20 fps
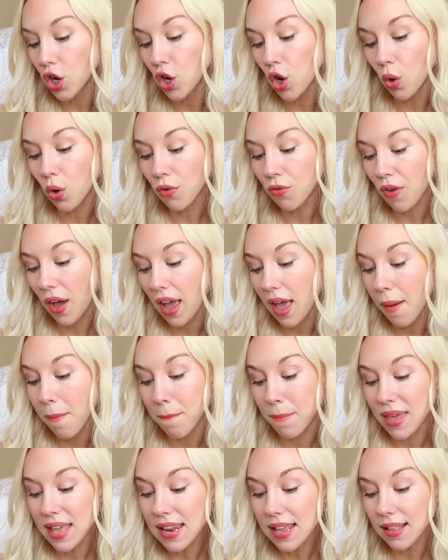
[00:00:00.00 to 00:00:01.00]
Notify
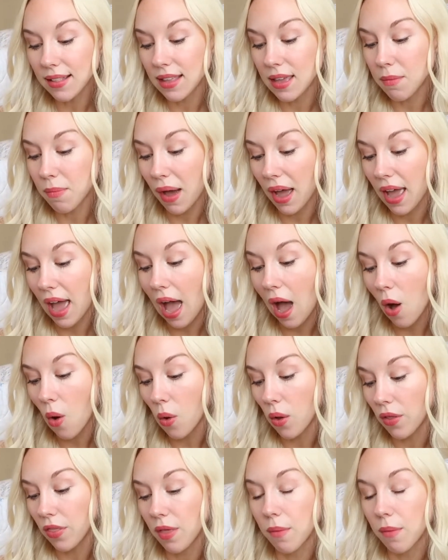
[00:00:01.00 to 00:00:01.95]
immediately by OWL,